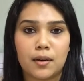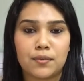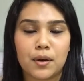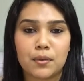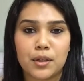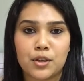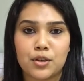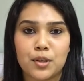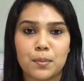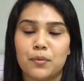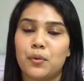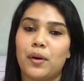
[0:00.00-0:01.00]
foundations
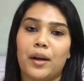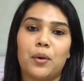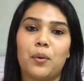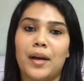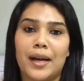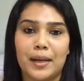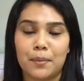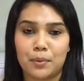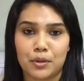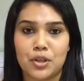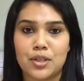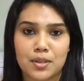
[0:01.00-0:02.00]
before I go ahead and
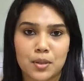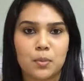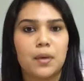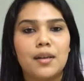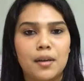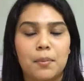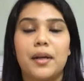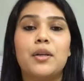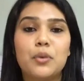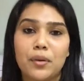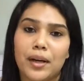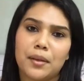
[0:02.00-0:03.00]
purchase this one, but I
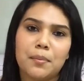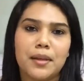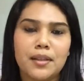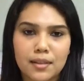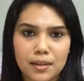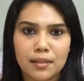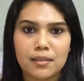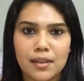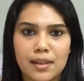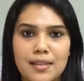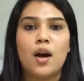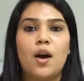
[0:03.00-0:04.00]
do recommend it
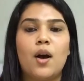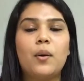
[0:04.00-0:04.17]
nonetheless.